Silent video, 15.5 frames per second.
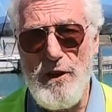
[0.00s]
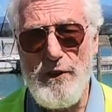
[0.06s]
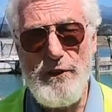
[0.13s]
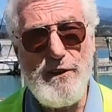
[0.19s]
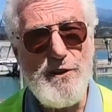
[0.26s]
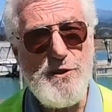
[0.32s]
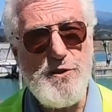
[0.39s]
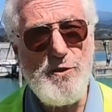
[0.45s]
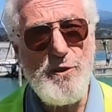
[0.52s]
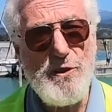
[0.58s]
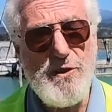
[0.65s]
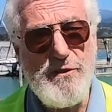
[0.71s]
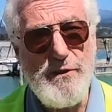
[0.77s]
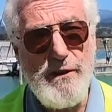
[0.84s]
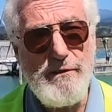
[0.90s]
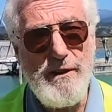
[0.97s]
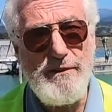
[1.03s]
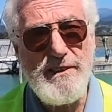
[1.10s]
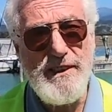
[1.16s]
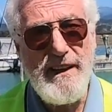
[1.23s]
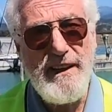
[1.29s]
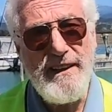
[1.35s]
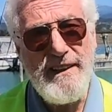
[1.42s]
the source of the River
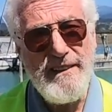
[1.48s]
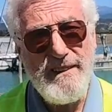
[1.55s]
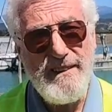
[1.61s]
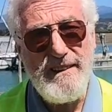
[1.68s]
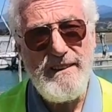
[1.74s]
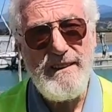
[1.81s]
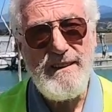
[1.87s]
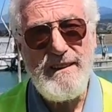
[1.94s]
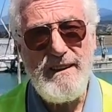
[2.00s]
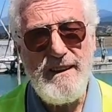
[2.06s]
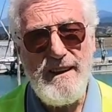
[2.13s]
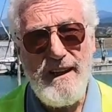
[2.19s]
Nile. Yeah.